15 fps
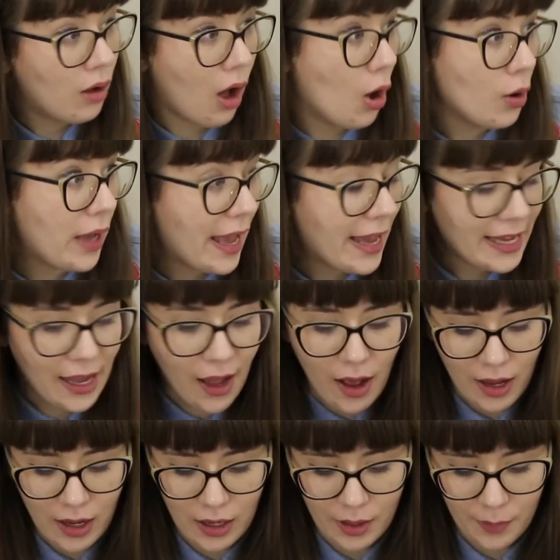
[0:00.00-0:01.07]
okay,
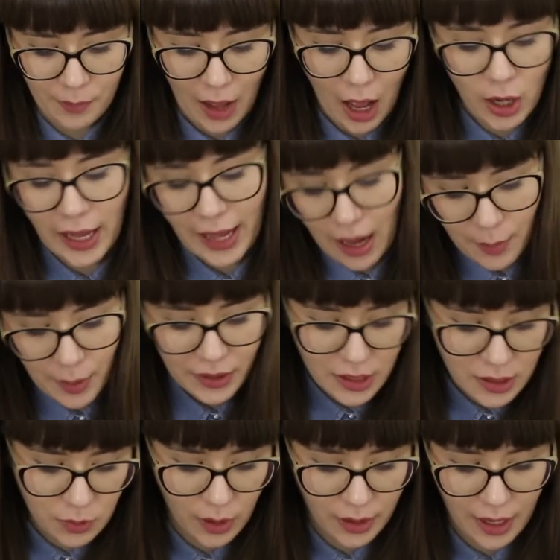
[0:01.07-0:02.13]
how about
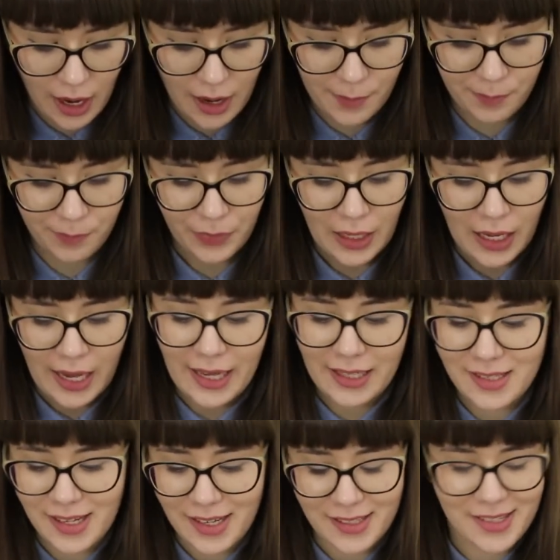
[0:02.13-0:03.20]
this one?
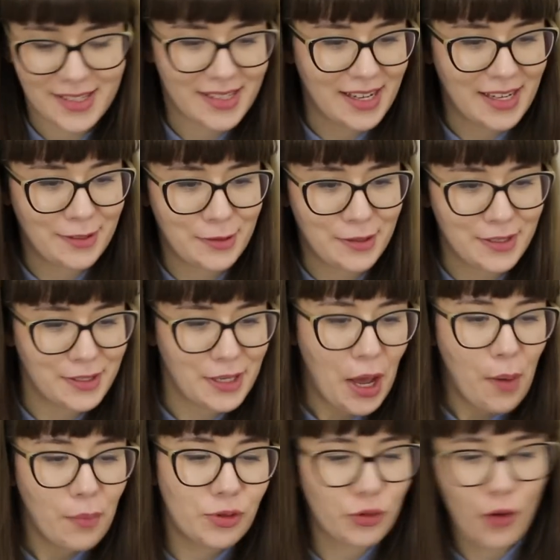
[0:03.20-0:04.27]
It's this
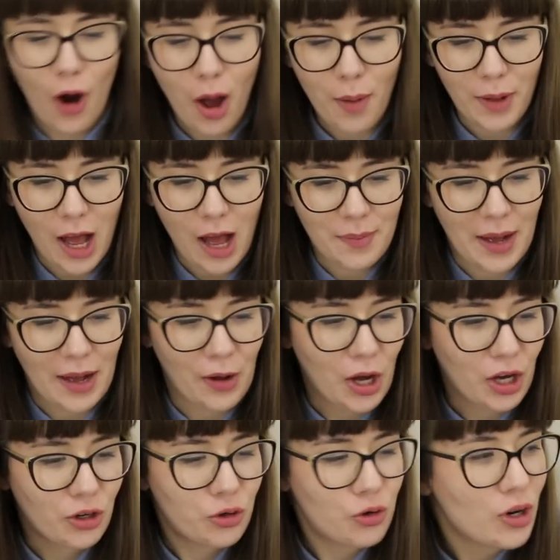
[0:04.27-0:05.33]
drama about
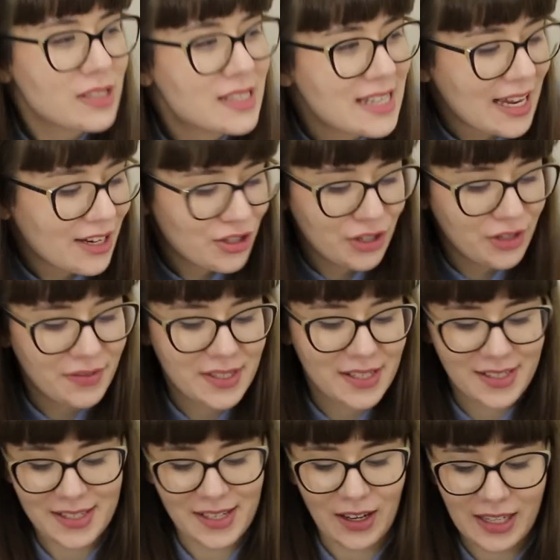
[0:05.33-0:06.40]
a cross-section of
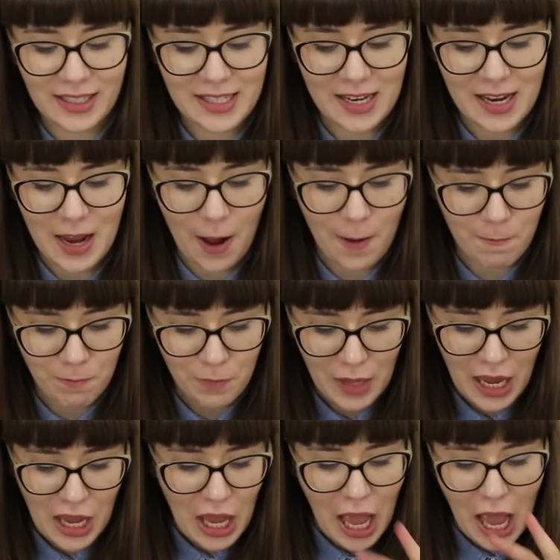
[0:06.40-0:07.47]
society,
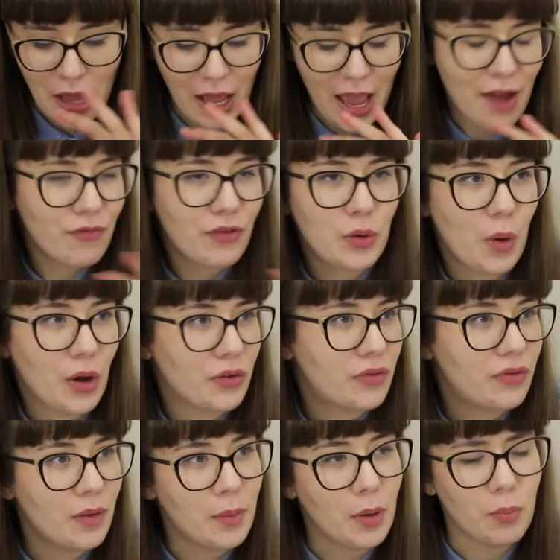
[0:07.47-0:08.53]
everyone
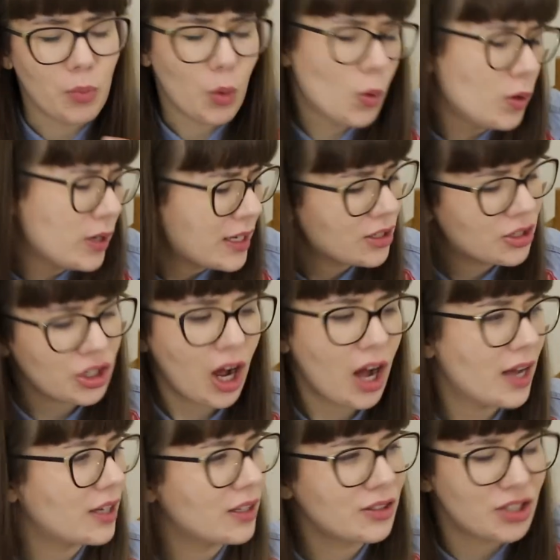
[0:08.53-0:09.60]
from a mourning
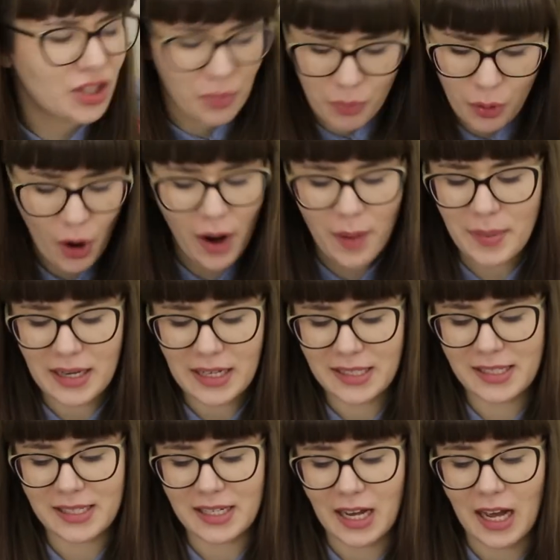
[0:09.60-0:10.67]
child, the prime
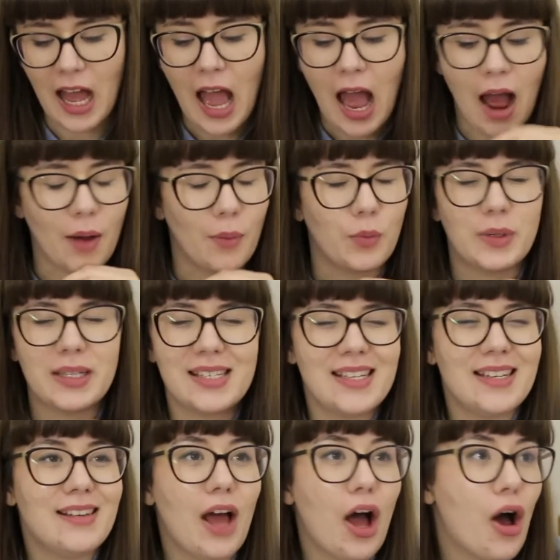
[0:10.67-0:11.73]
minister, and we
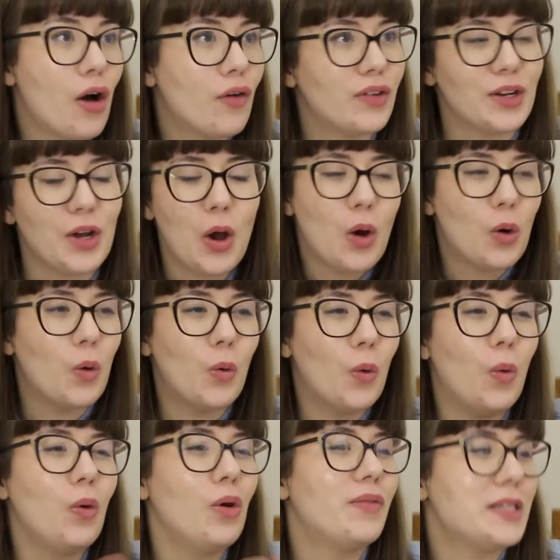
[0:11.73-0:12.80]
see love in
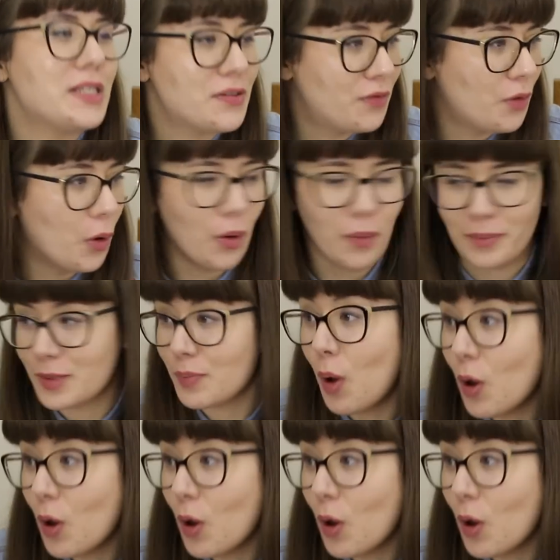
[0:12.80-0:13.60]
all of its forms,